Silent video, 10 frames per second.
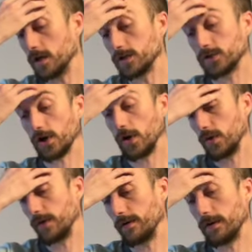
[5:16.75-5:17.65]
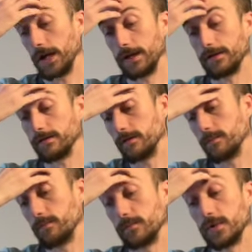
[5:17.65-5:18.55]
So
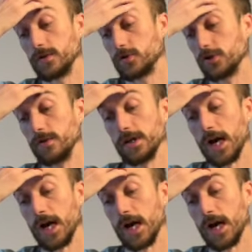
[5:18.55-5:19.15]
Julia